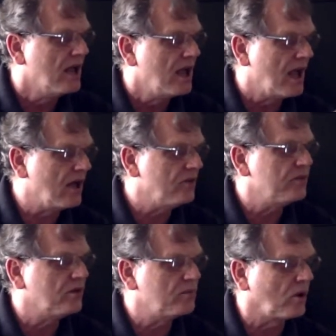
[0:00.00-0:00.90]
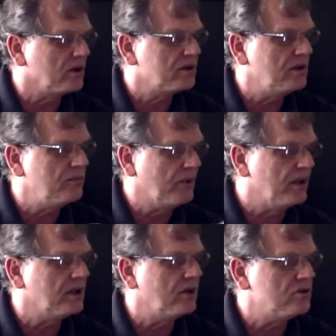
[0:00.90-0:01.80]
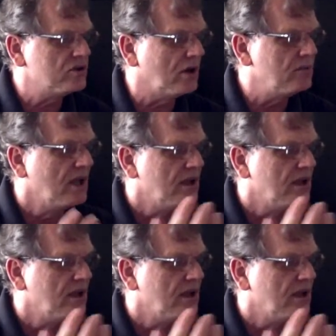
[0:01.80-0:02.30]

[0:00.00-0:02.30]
Hound dog barked and a billy goat jumped.